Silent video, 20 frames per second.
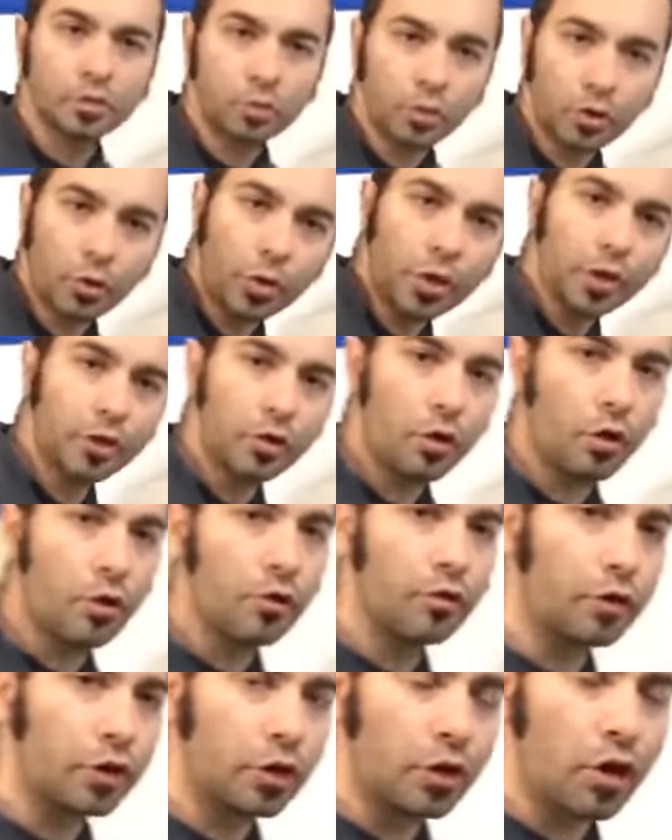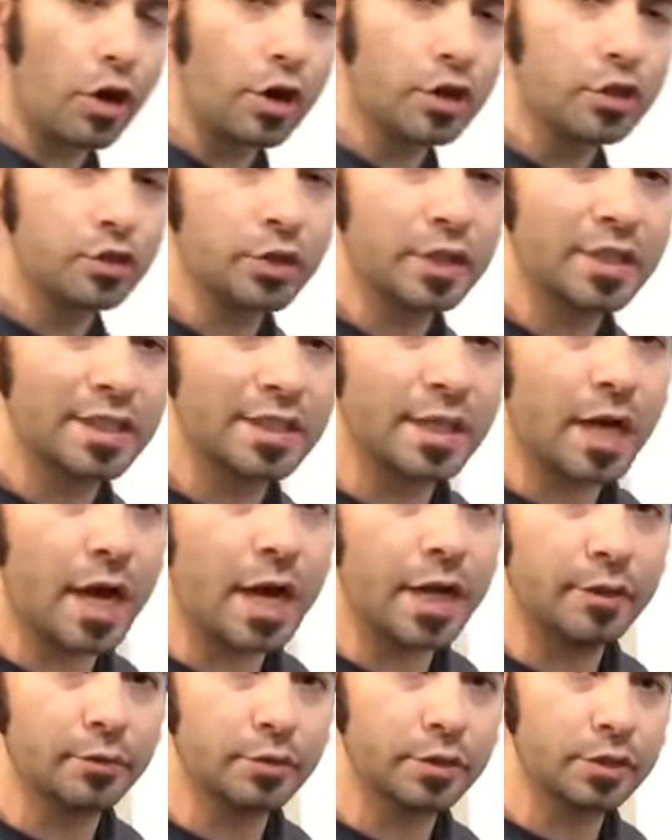we're going over cartridge
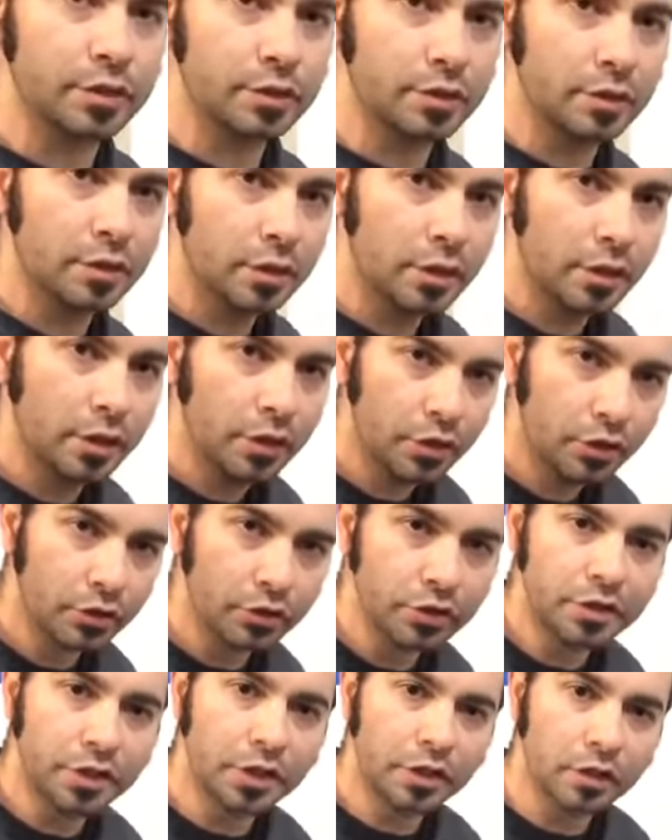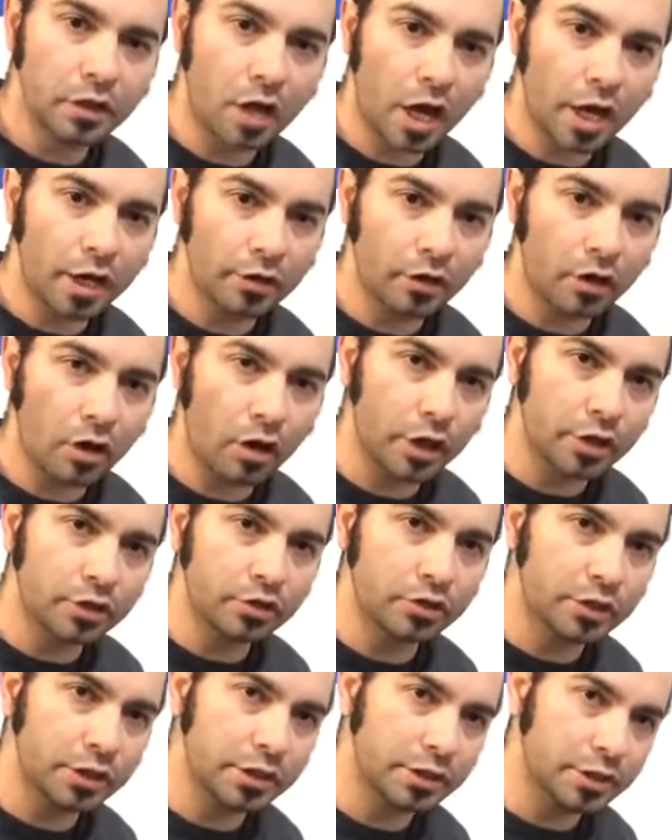types. You'll see a lot of
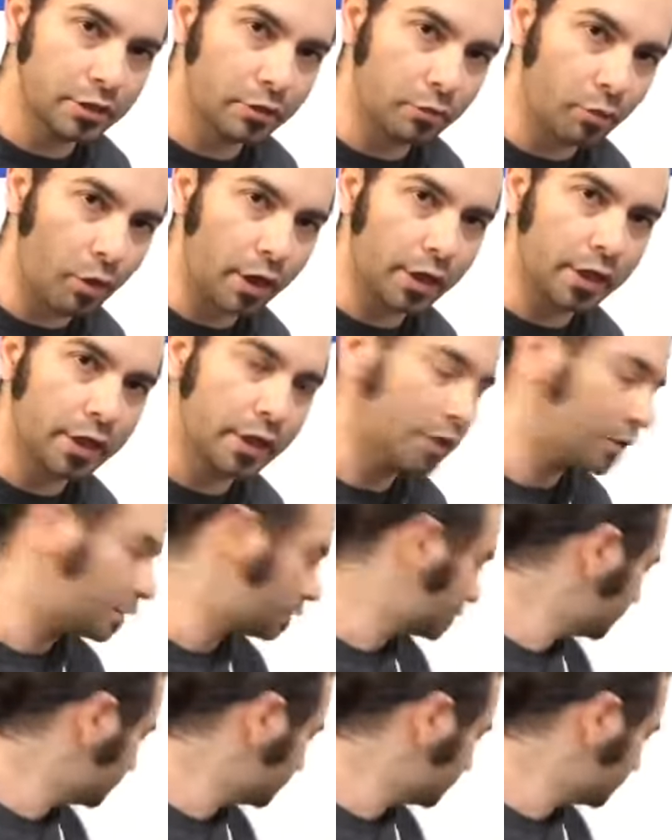cartridges in the market.